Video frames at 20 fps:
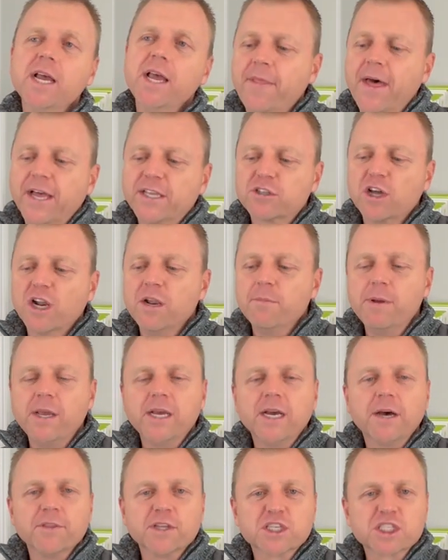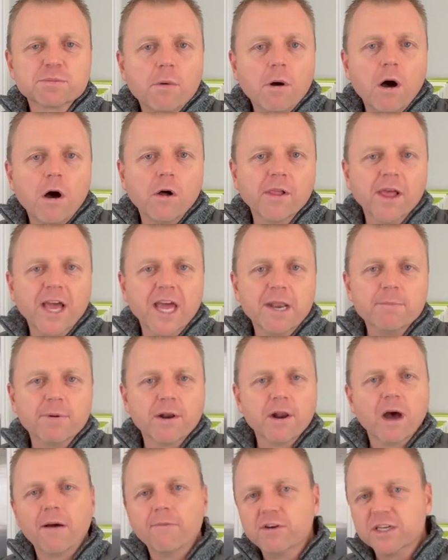That's going to be on the small end,
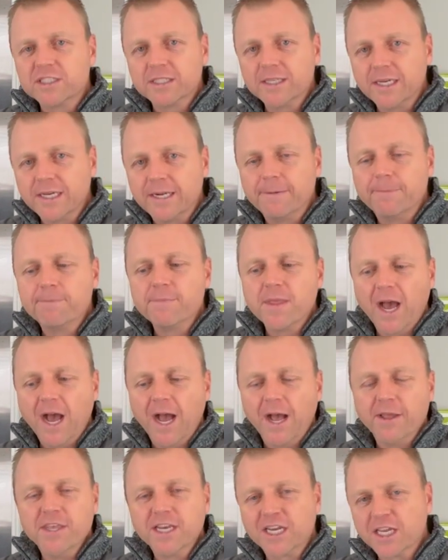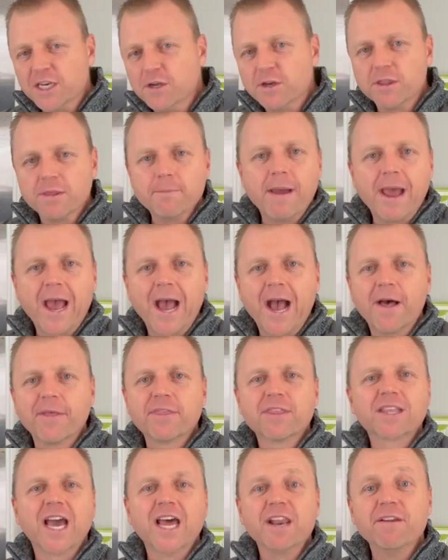but obviously you can do the
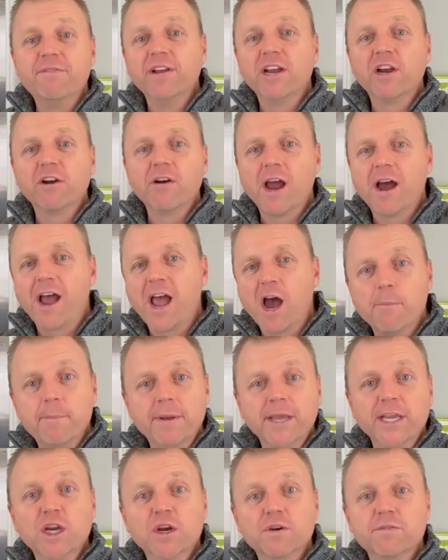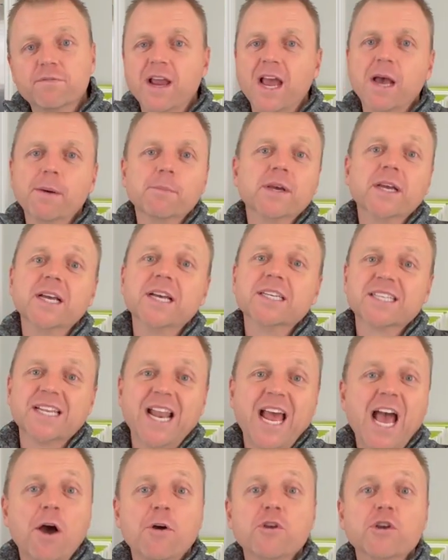math, kind of figure out how big your family is
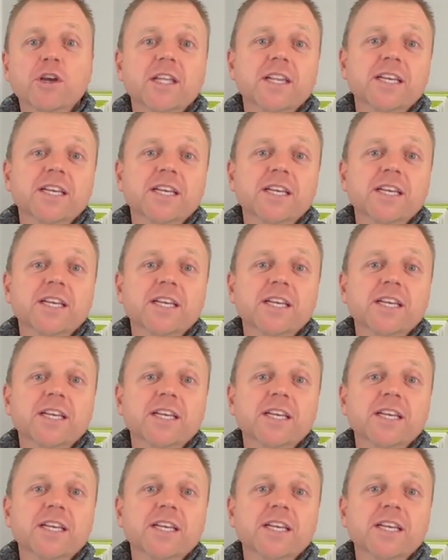and how